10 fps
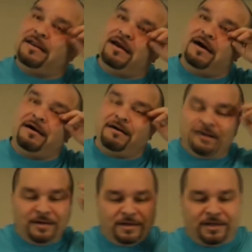
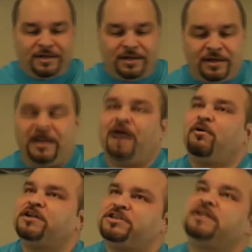know, I
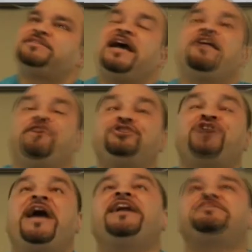want you to change. you
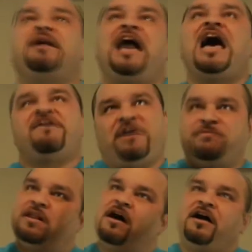change my life, I
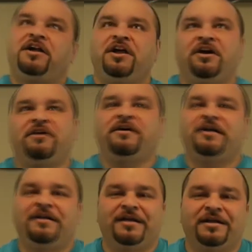belong to
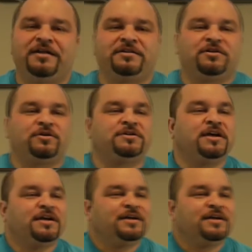you, Lord.